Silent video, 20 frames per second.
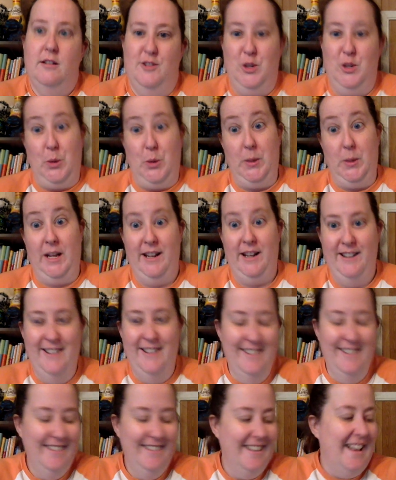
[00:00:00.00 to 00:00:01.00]
Tune in
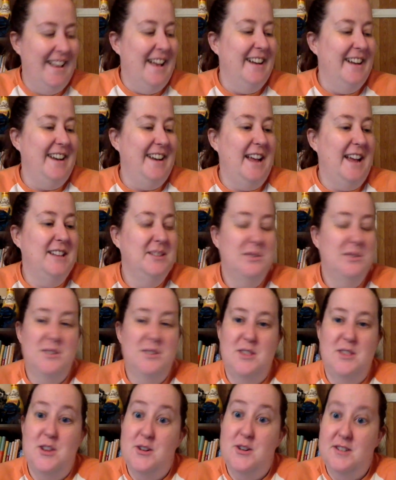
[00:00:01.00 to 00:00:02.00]
next
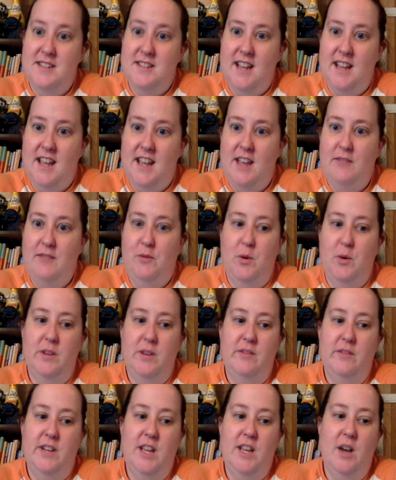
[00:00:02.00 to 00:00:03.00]
Thursday for the
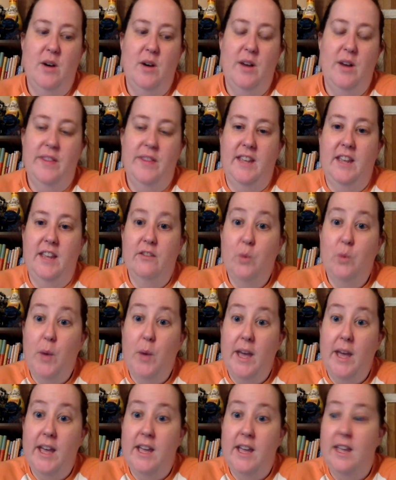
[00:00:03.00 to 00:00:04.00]
video on the
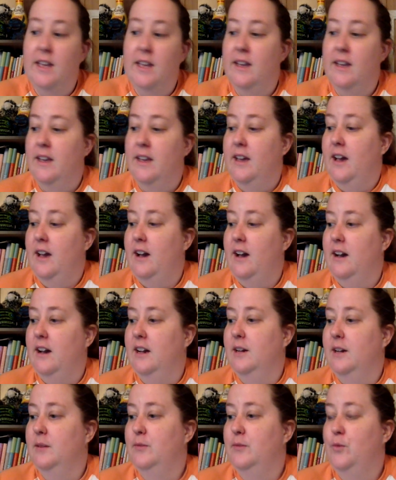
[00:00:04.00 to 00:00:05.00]
giveaway
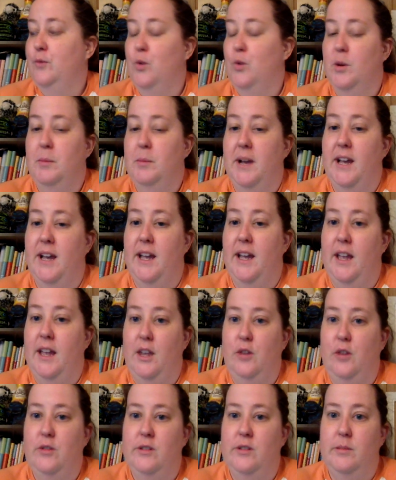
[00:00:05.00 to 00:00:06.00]
uh, for my
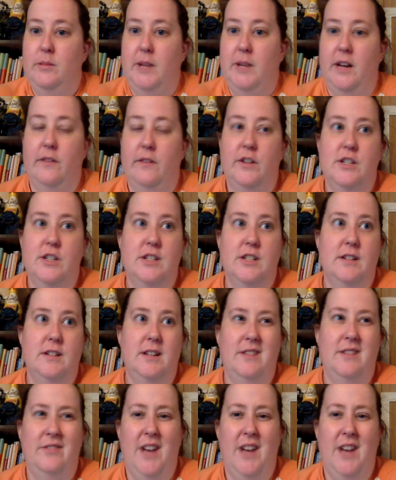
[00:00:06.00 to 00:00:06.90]
YouTube anniversary.